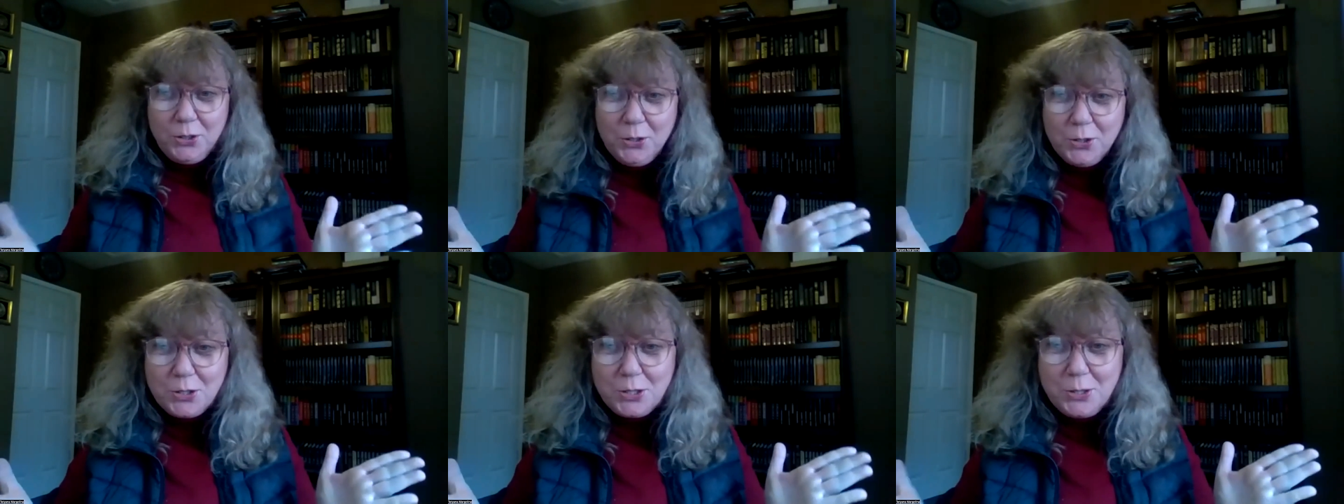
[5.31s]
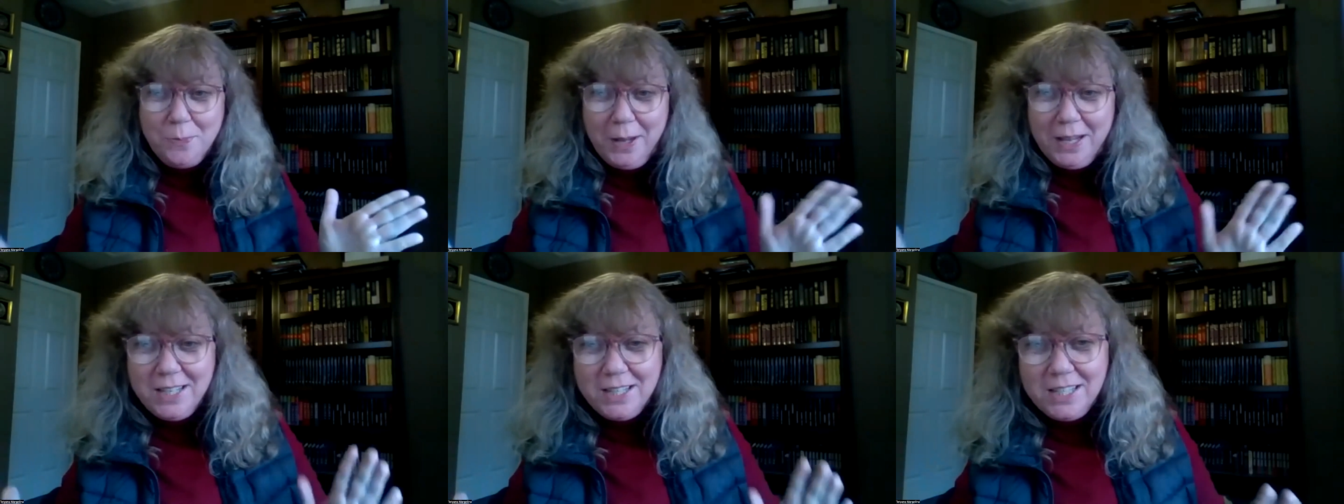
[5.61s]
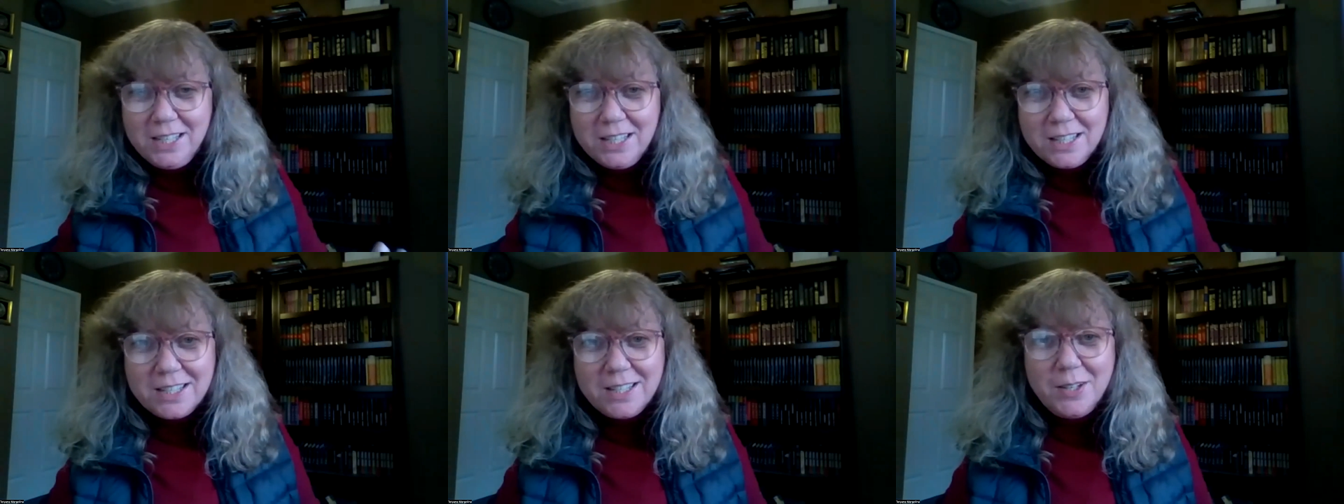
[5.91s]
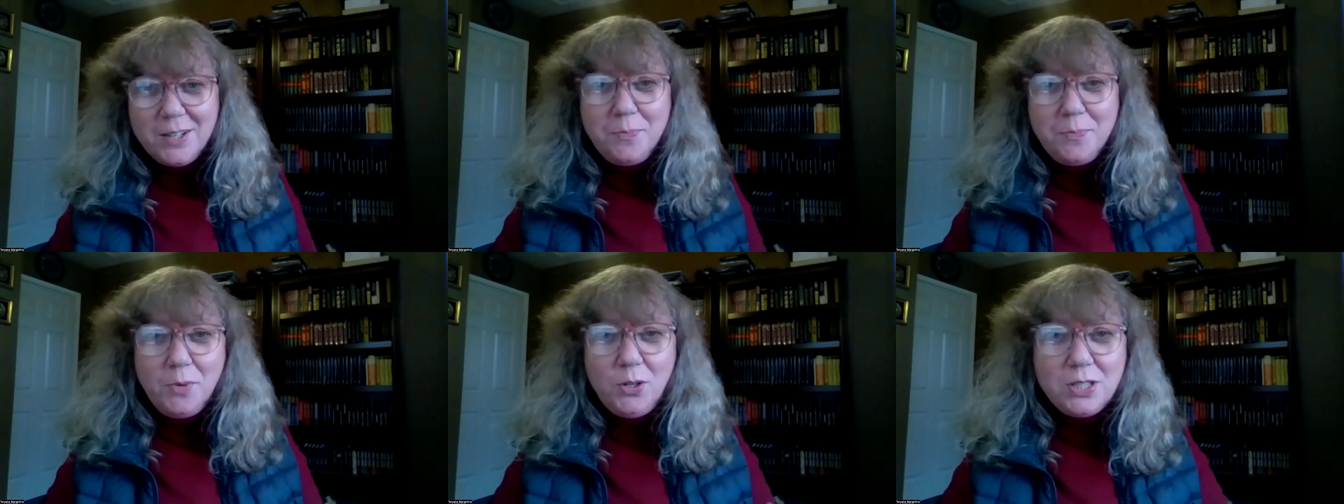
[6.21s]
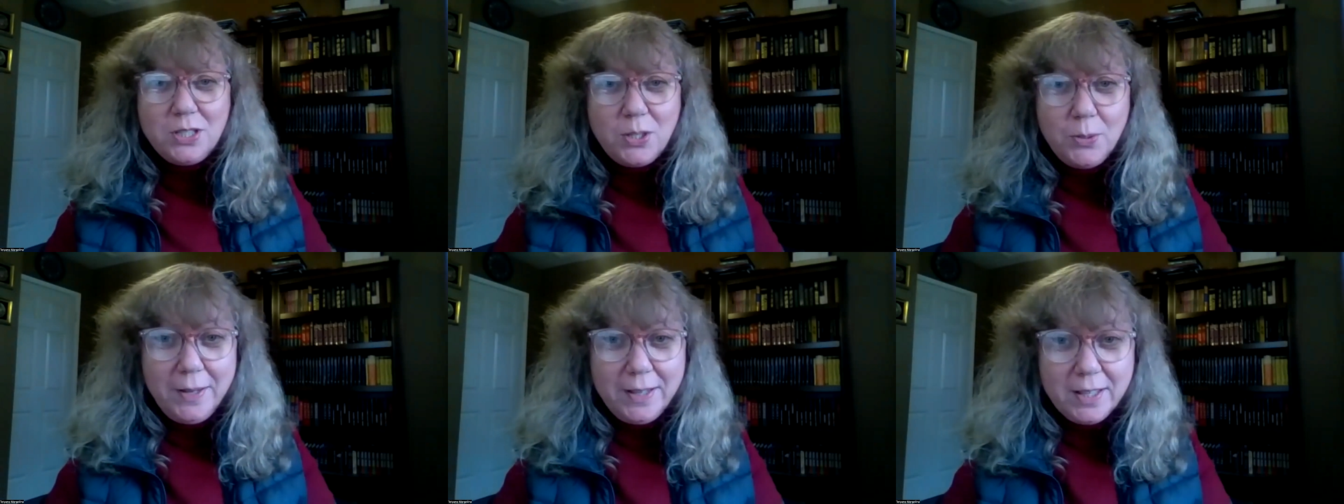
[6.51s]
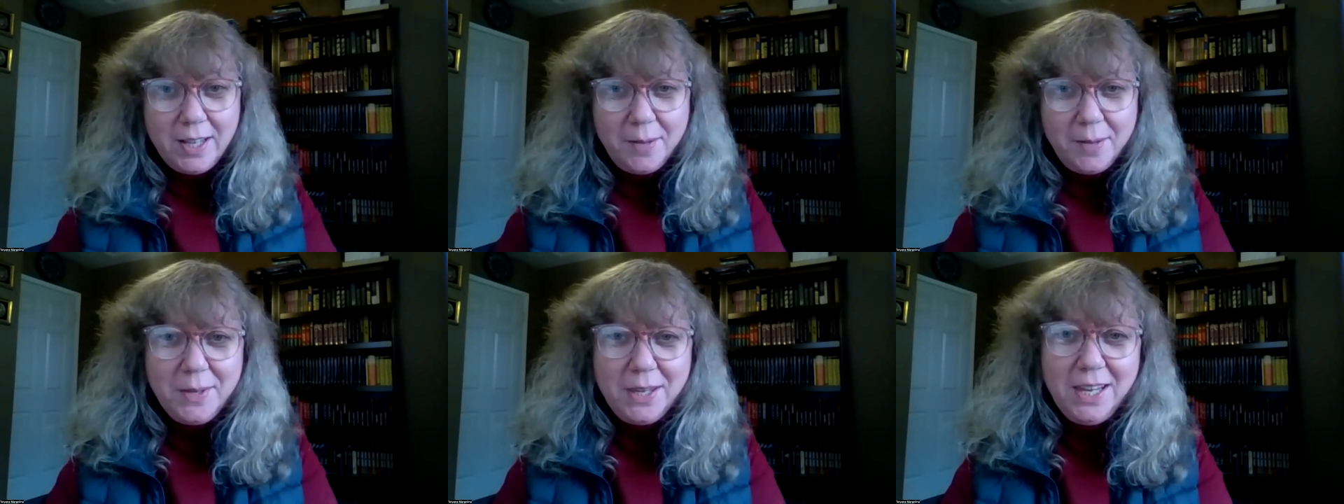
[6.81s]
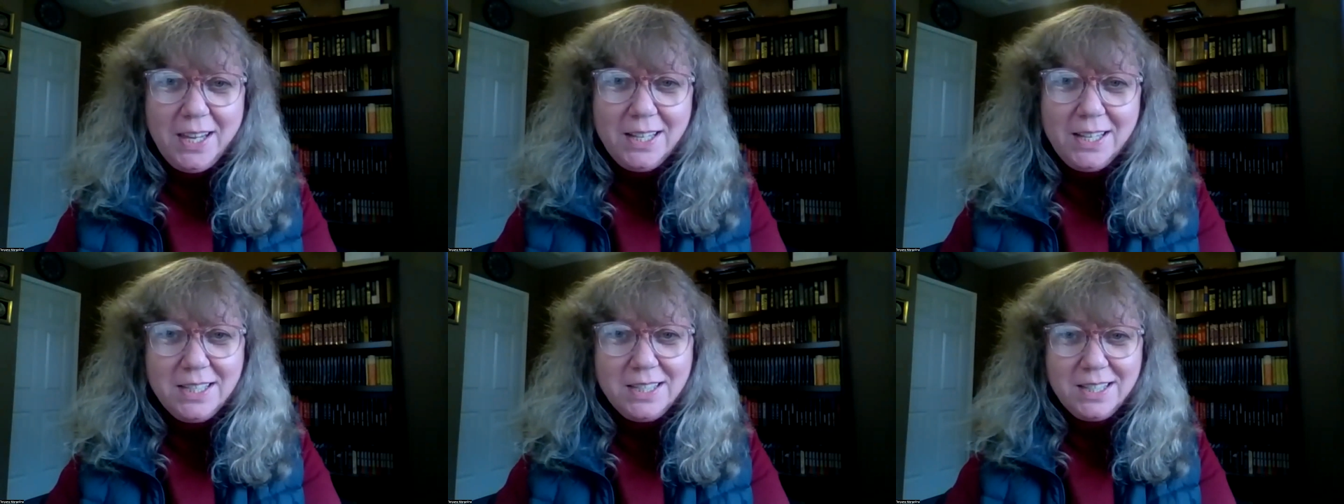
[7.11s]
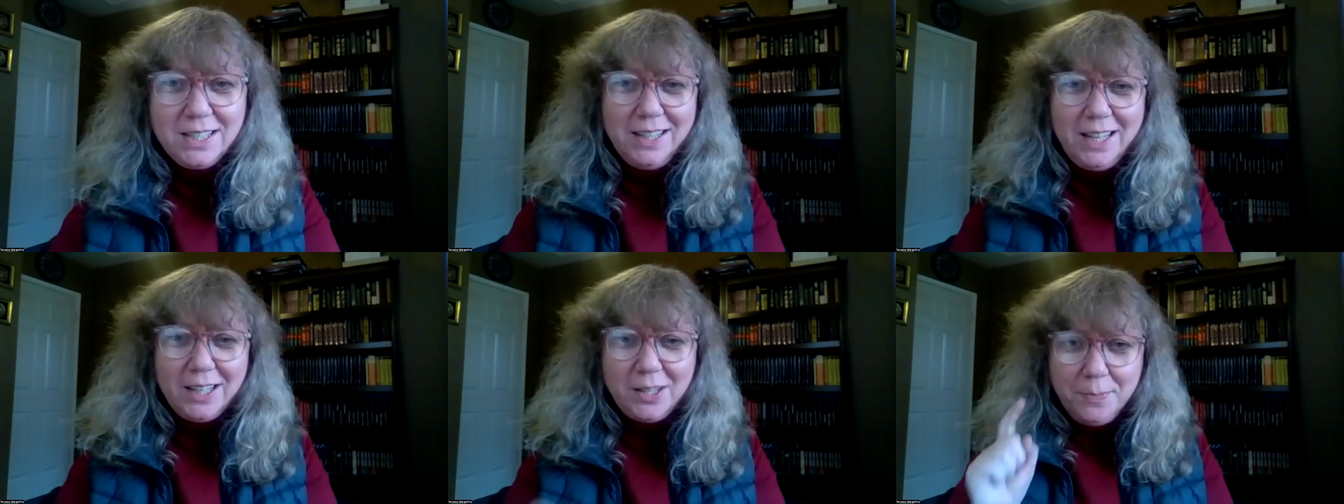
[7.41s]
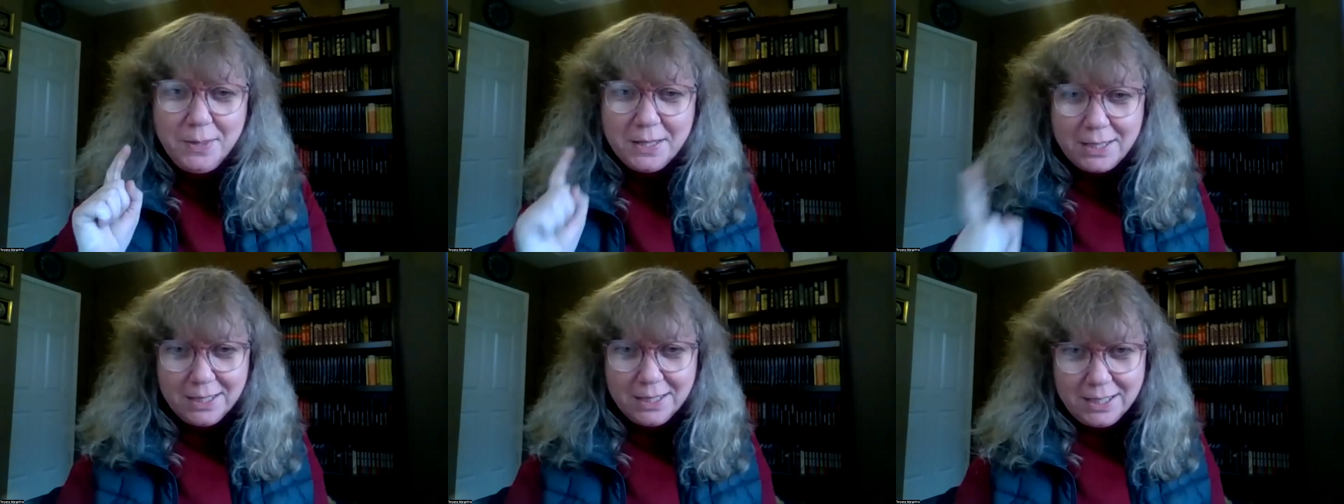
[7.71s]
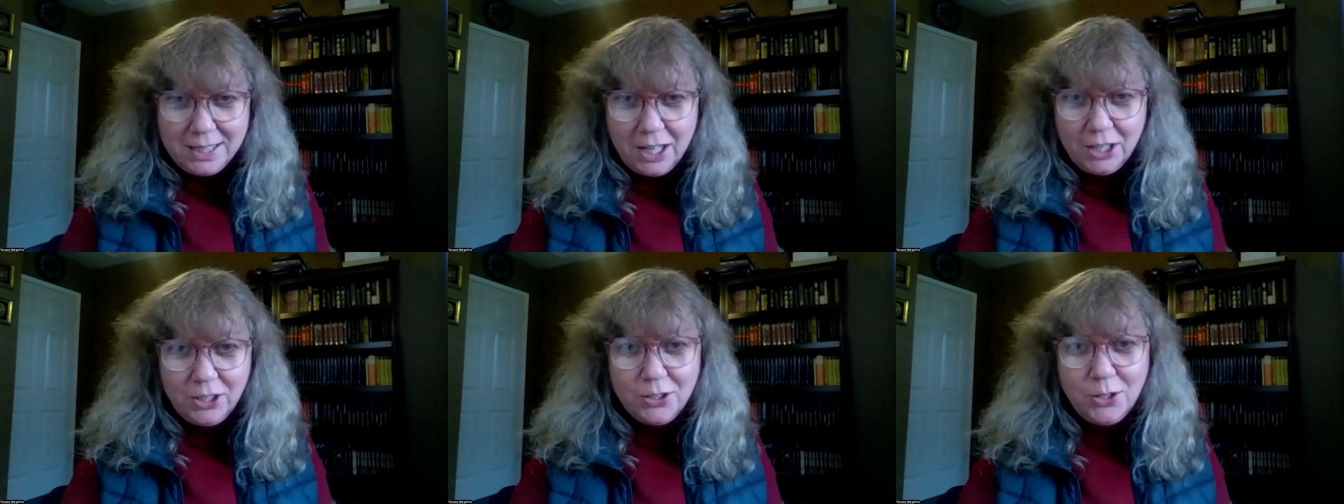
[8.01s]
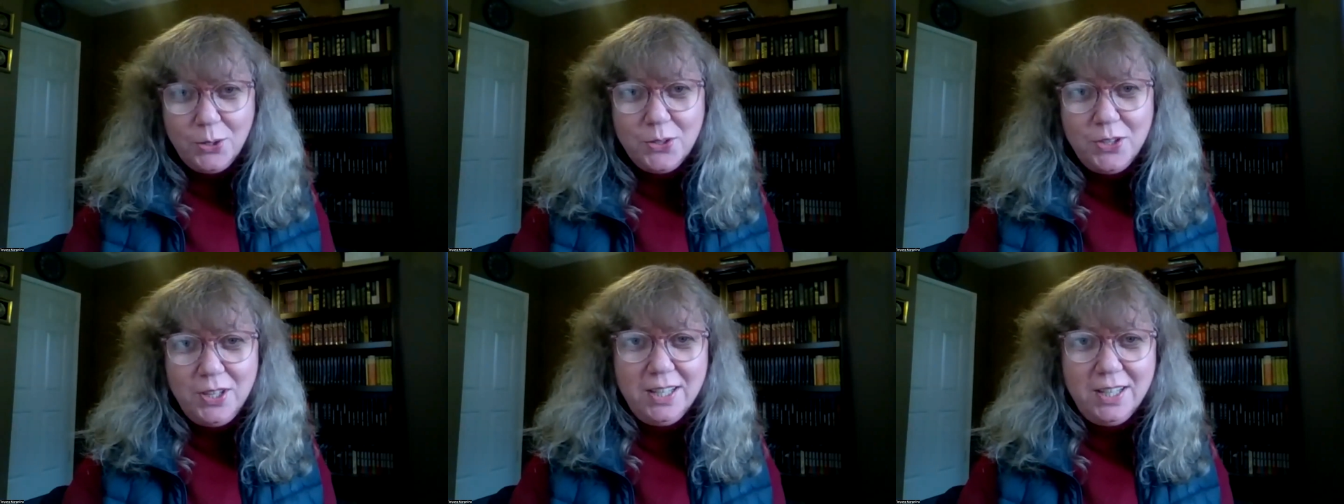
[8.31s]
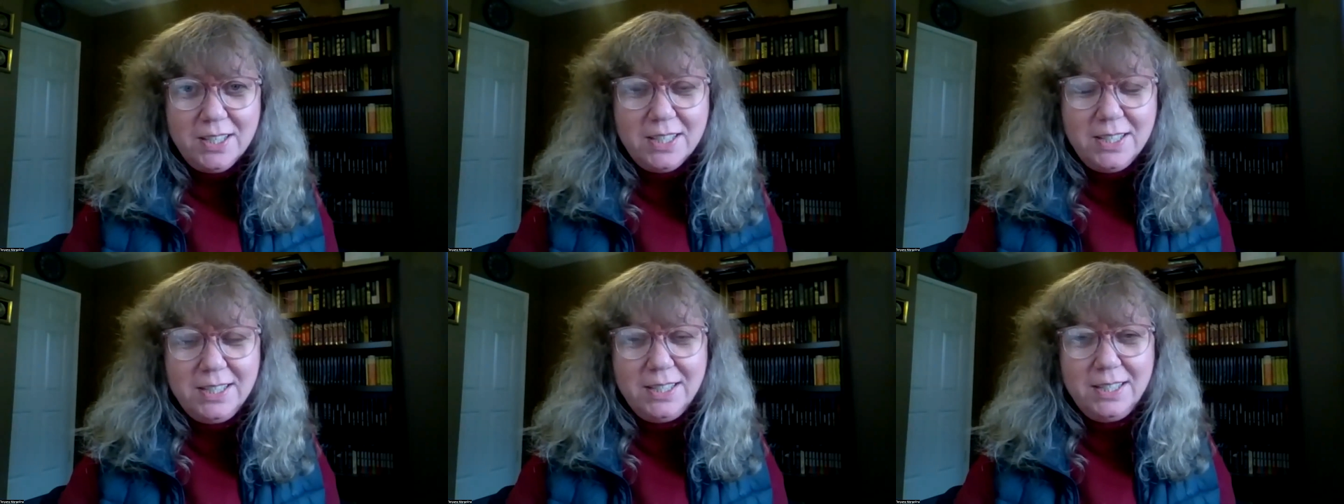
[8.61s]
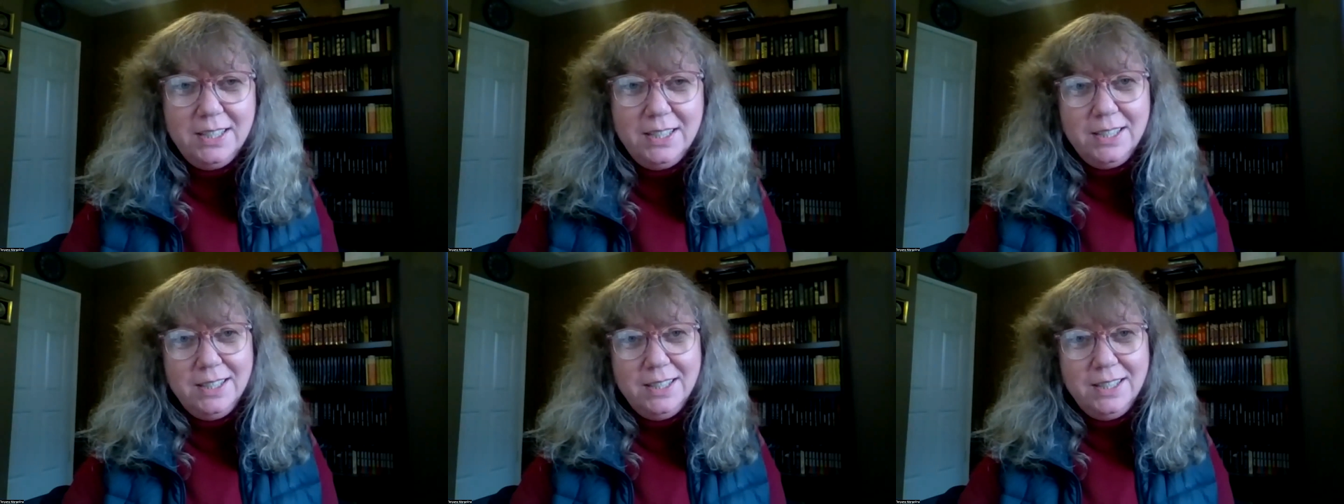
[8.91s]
Toastmasters and most welcome guests, let me tell you this.